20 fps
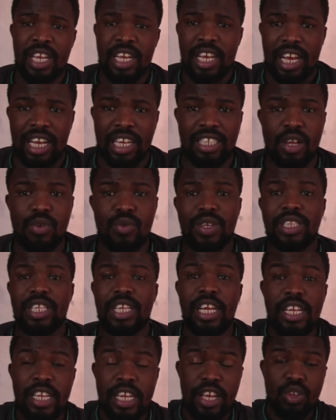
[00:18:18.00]
And then when
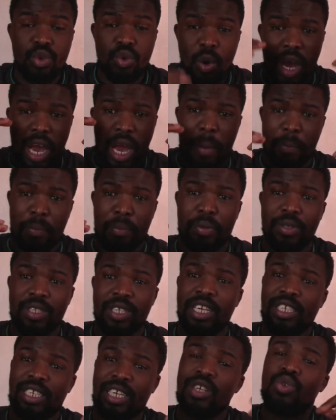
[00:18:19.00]
they take you up
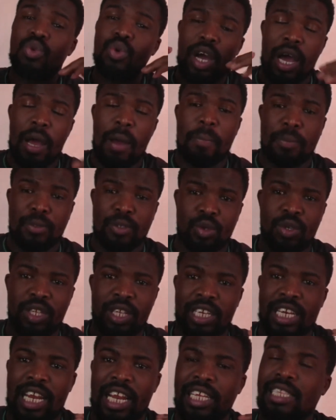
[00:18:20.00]
so
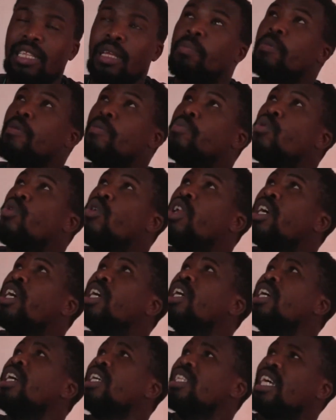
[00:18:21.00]
that like the people
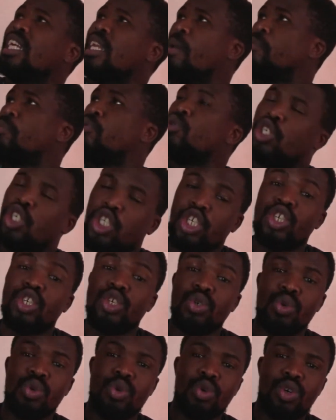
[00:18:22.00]
that are pushing
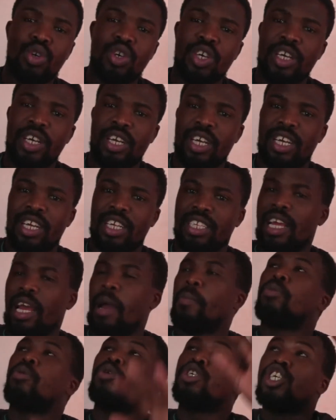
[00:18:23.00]
you, they are
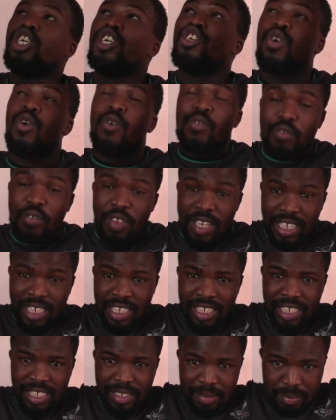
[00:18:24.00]
pushing your
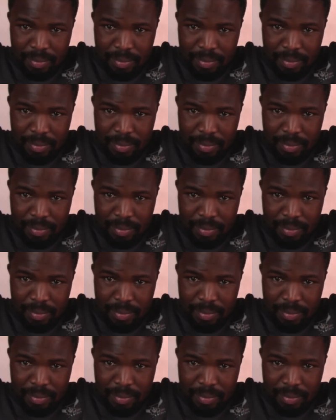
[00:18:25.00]
feet.